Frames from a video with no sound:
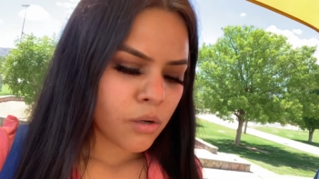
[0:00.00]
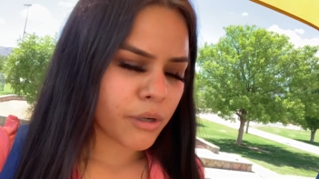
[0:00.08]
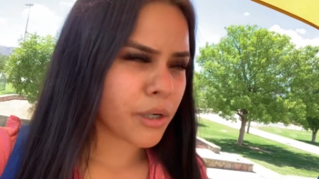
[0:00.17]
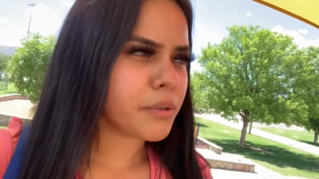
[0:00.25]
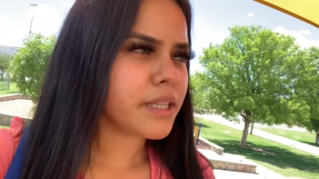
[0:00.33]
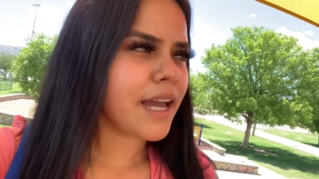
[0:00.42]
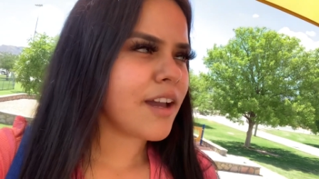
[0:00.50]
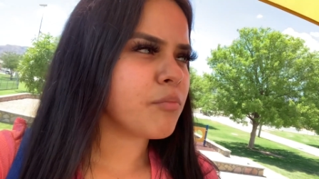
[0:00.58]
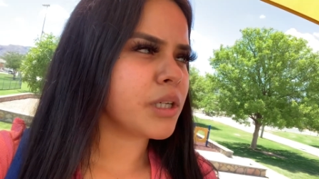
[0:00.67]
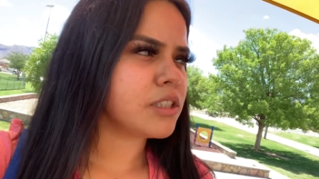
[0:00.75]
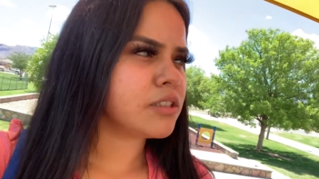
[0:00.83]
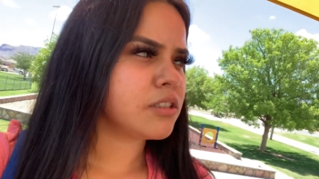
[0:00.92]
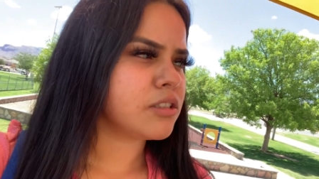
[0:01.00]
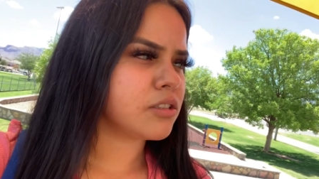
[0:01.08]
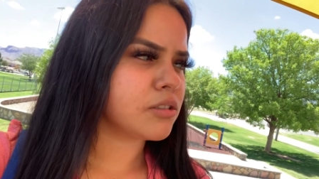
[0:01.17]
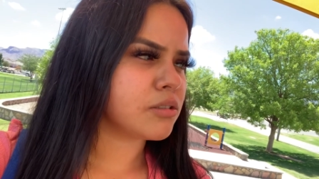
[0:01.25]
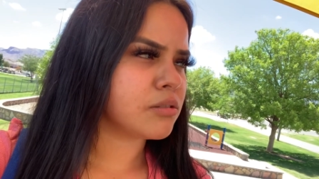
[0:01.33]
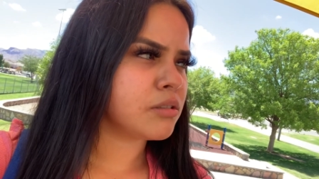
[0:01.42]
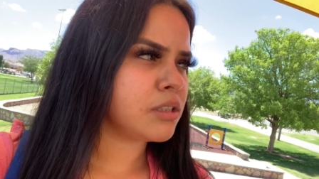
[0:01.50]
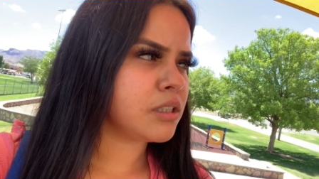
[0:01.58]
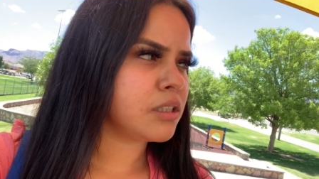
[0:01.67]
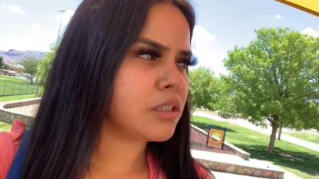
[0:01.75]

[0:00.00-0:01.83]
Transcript: We don't really have much to do.